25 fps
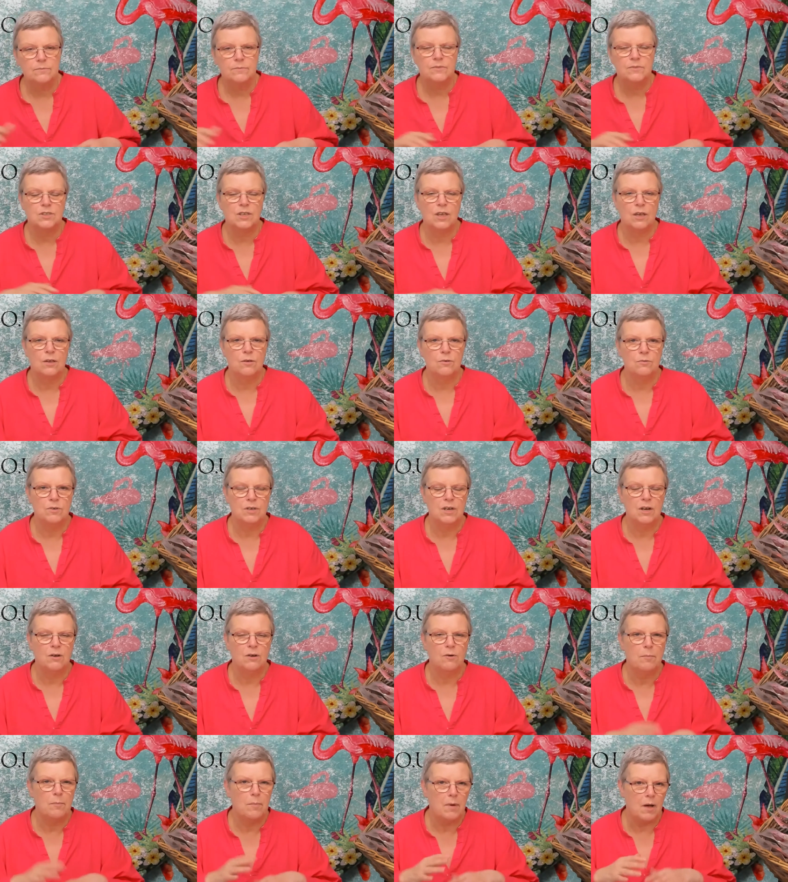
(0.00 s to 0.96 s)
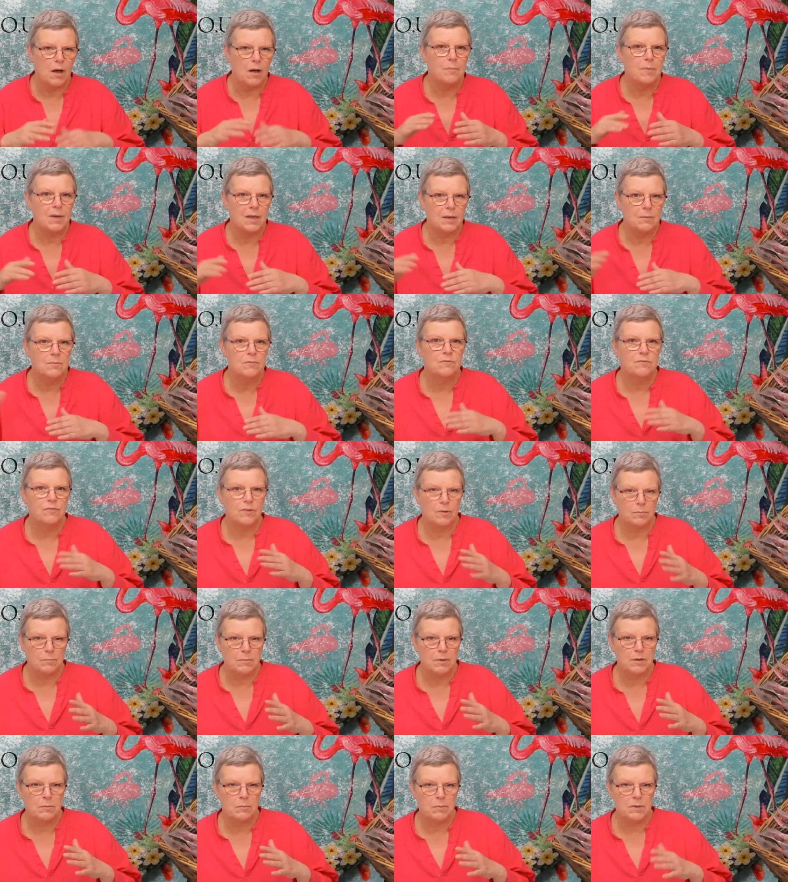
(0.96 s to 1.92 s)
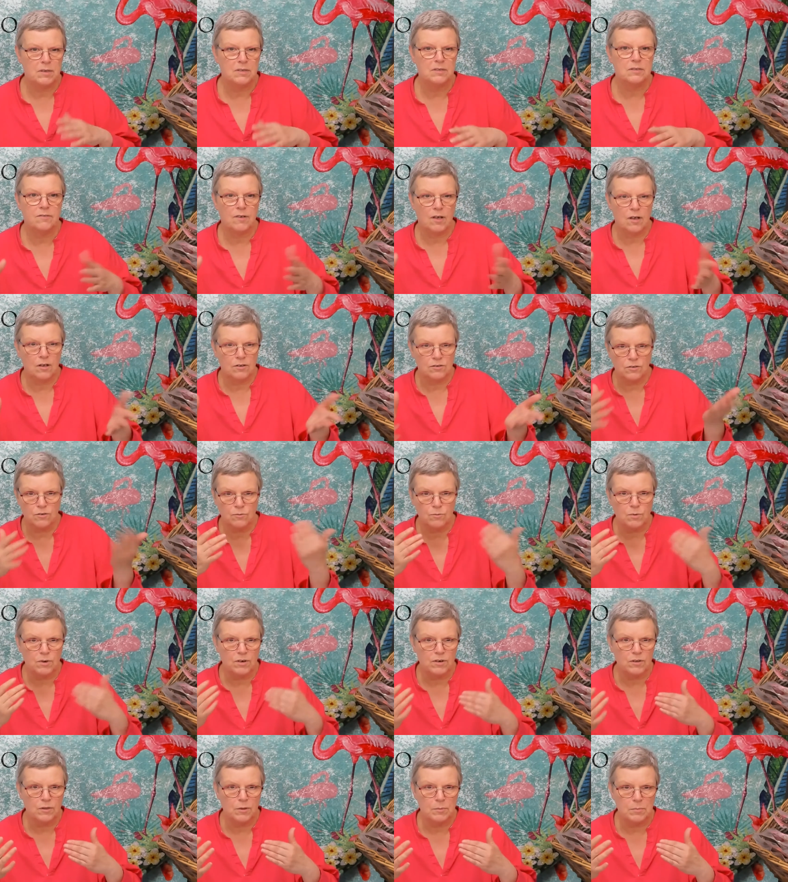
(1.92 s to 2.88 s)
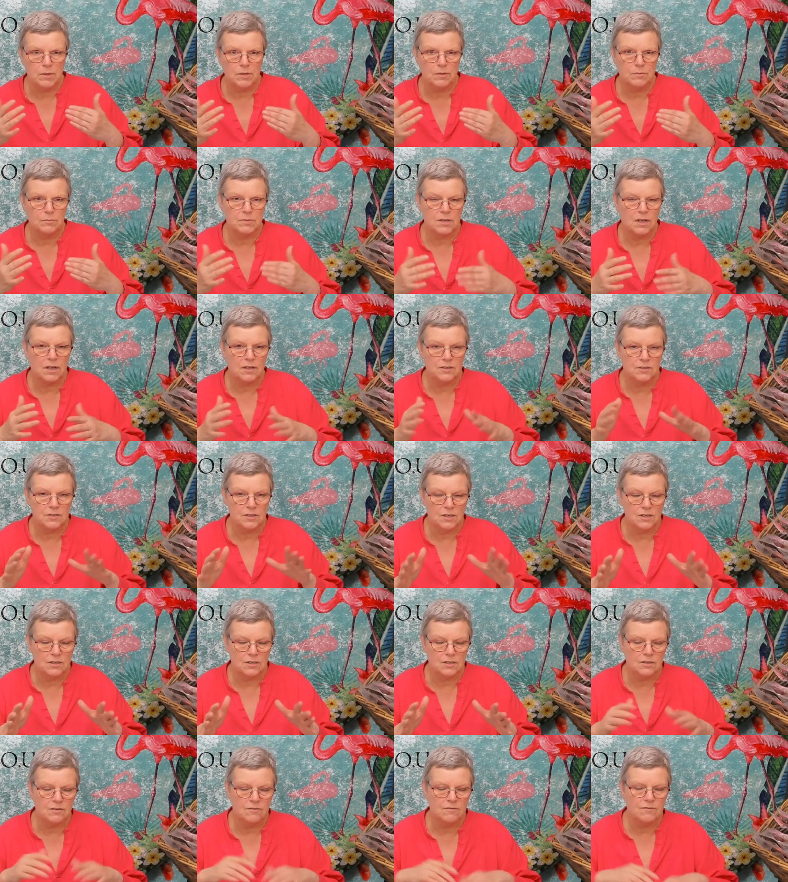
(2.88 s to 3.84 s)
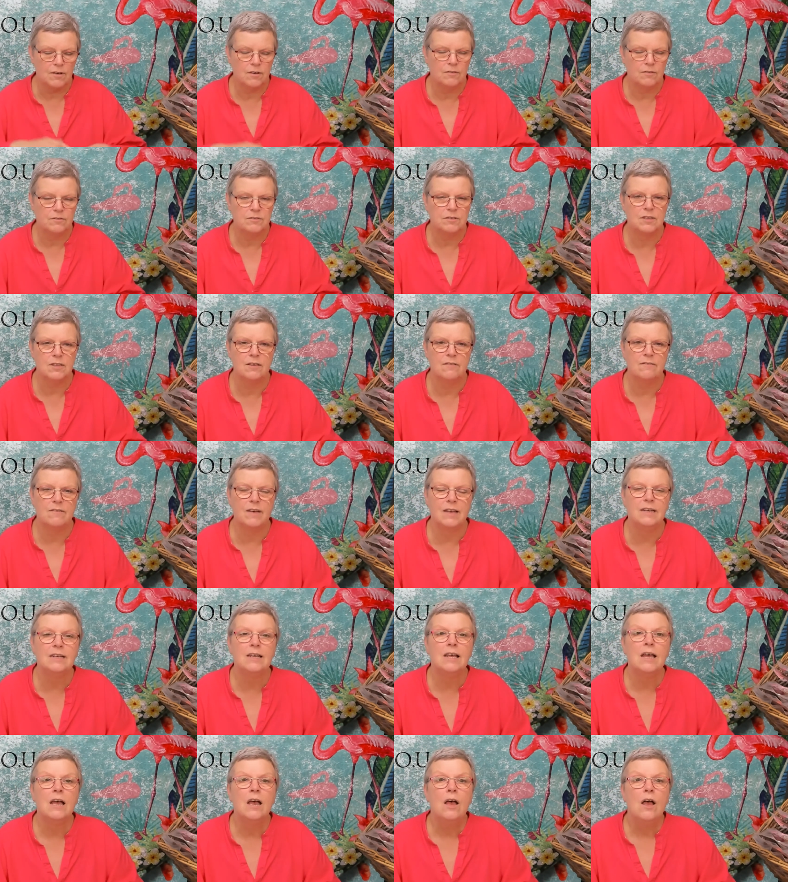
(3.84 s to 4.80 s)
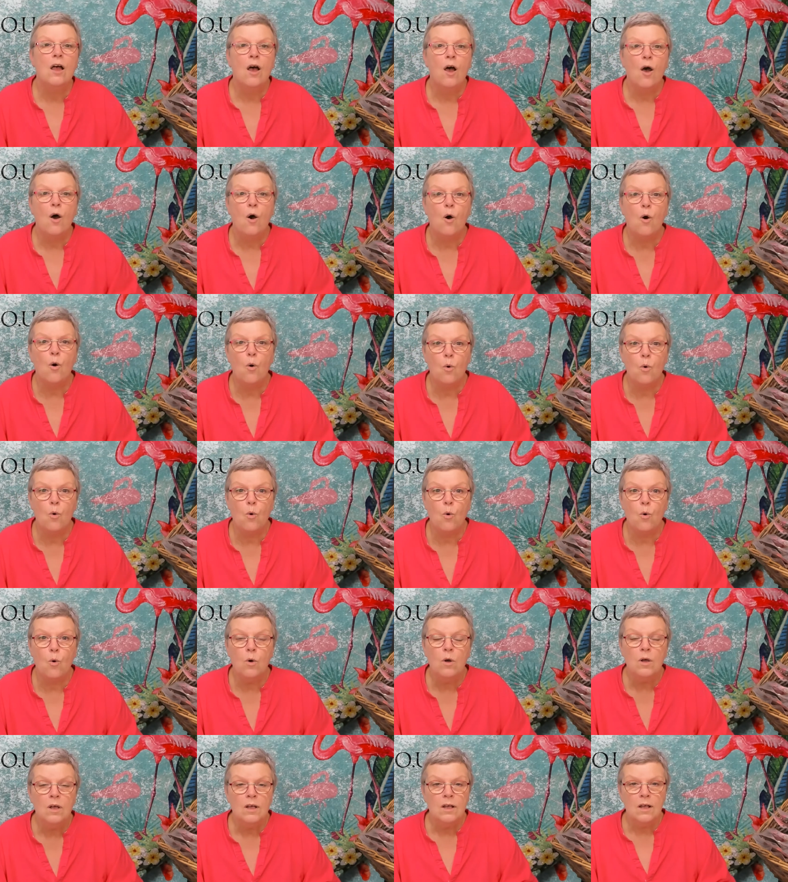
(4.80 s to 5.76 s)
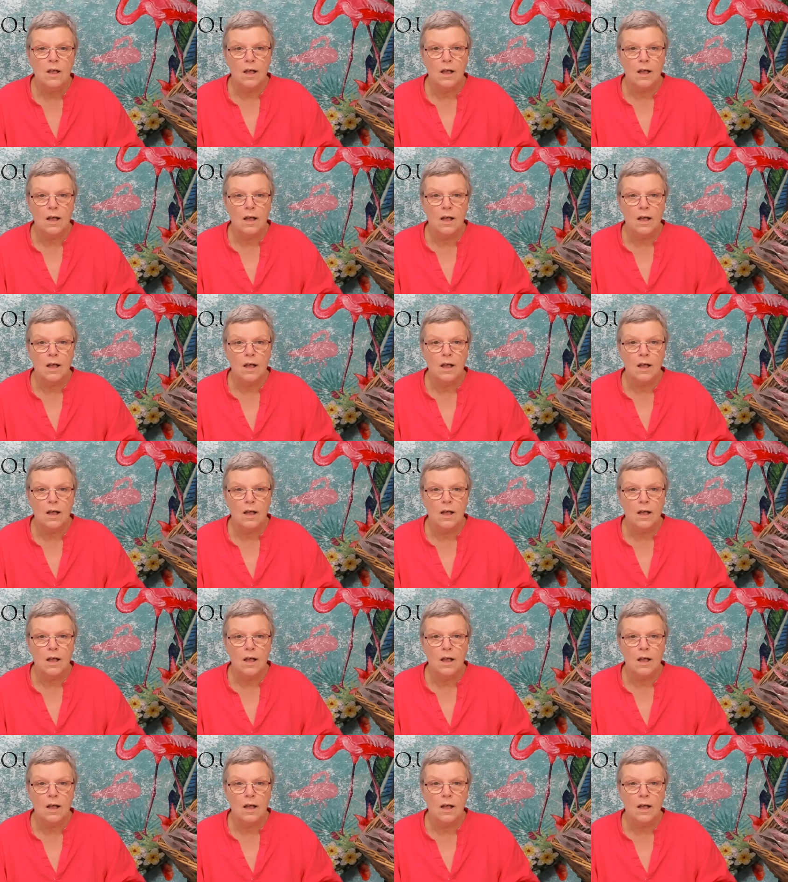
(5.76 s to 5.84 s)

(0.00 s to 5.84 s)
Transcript: so, you know, a part payment for a bigger piece of art or one of the Bloomz artists involved in the event, or